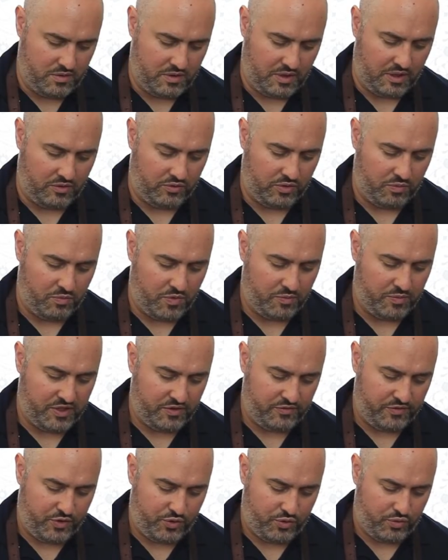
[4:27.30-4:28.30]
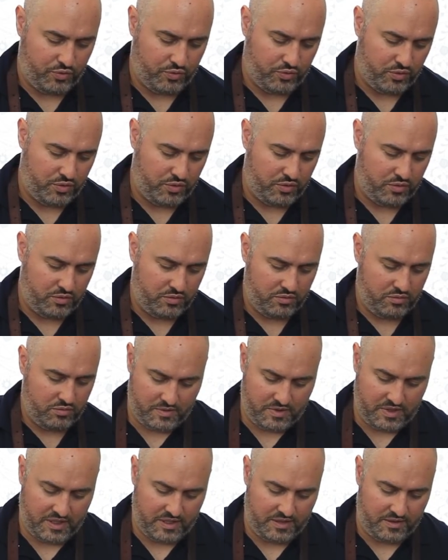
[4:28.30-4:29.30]
Now the moment of truth.
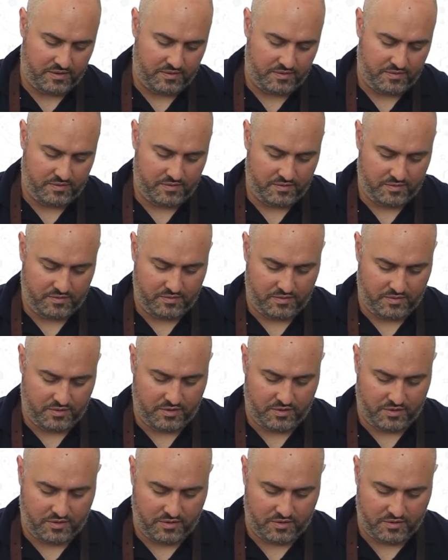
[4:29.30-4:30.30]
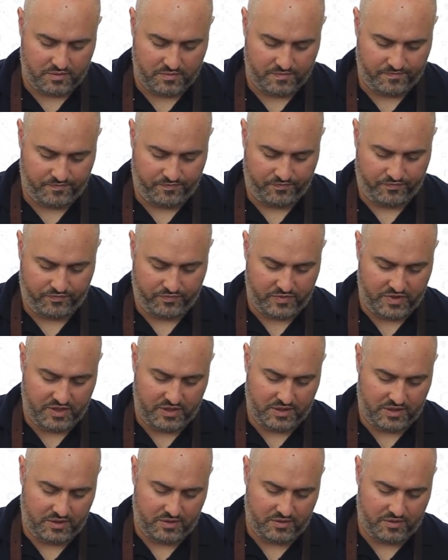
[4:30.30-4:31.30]
Okay. Uh-oh.
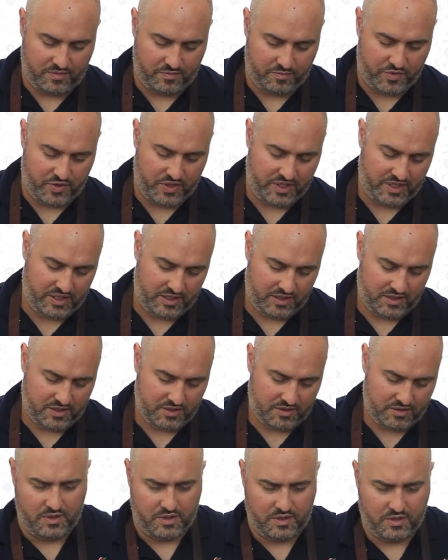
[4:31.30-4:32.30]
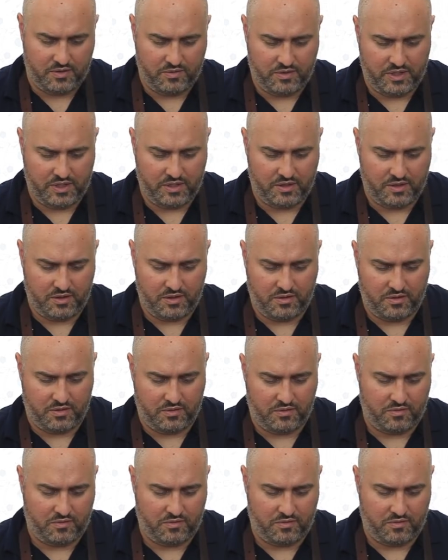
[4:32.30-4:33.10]
This is gonna break. Here we go.